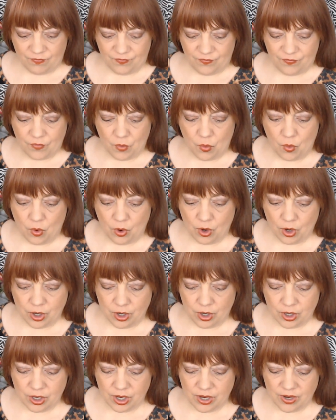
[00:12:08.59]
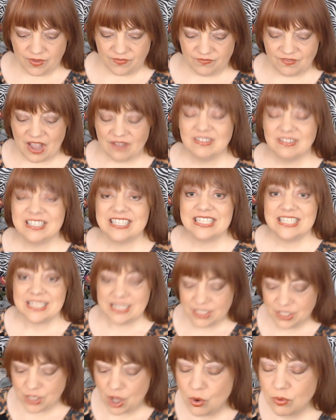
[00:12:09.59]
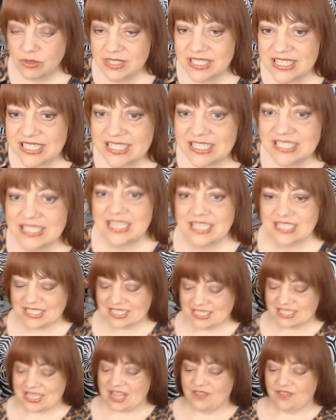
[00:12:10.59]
4, 5, 6. Oh, 6 things, because I